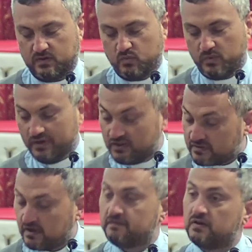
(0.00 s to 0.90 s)
When we
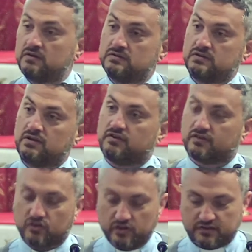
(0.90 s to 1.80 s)
suffer as a
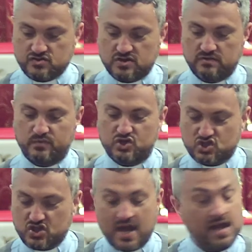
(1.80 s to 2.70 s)
Christian, we
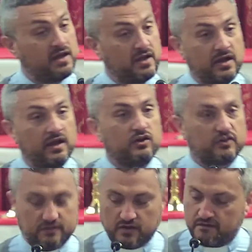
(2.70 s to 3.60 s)
share in the
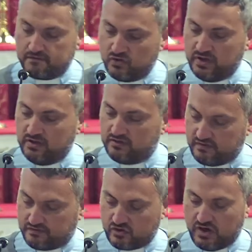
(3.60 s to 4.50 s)
sufferings
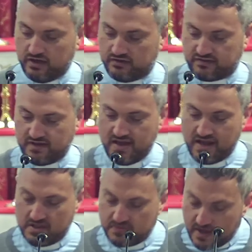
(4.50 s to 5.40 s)
of Christ,
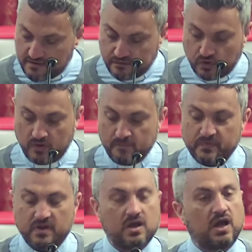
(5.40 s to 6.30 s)
and therefore
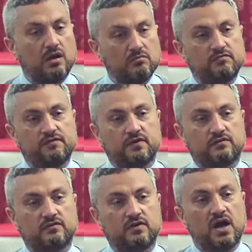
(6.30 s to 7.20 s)

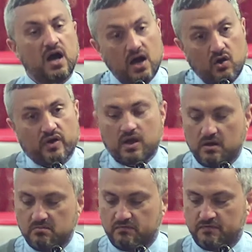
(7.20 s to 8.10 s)
comfort, our
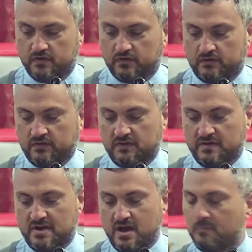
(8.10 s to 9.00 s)
comfort,
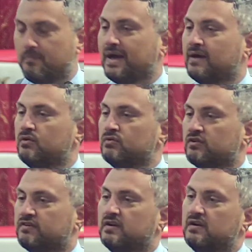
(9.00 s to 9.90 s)

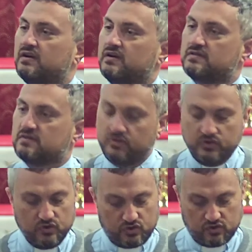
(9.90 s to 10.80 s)
abounds
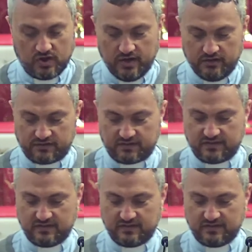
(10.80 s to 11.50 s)
through Christ.